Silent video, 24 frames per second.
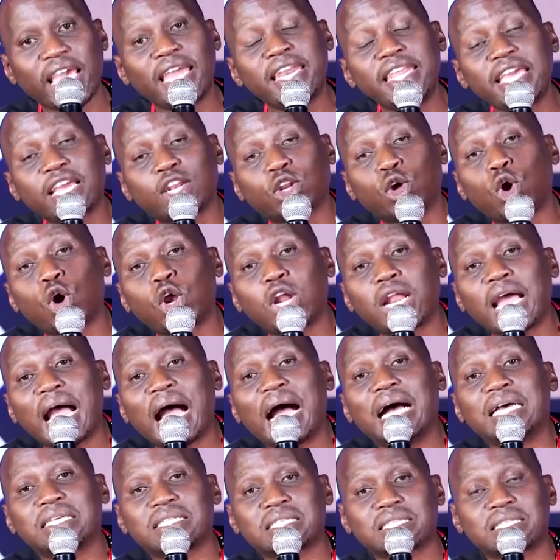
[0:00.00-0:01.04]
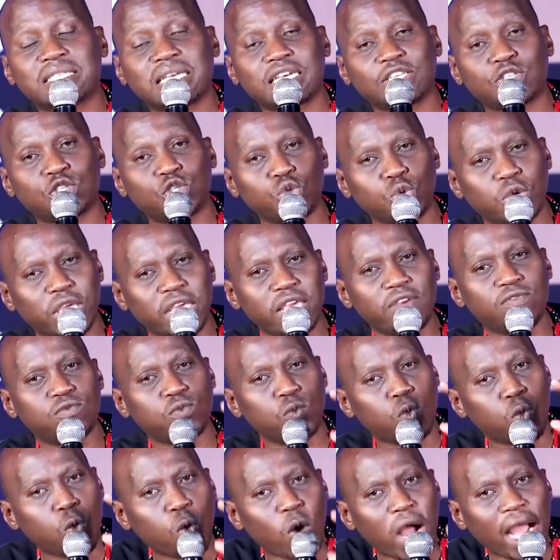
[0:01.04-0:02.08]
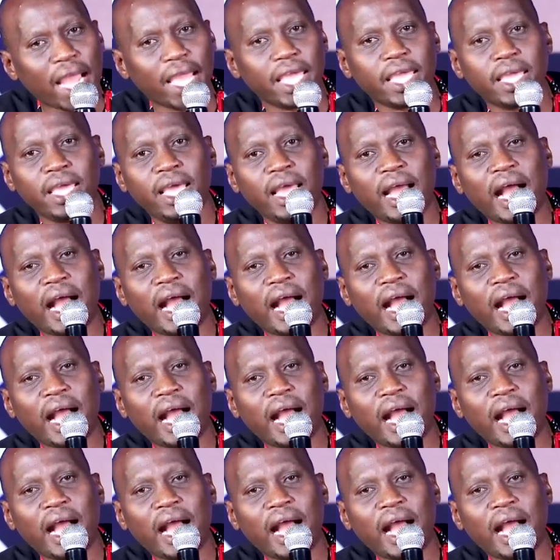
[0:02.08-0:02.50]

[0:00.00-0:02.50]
and yet God asks us to give. Why?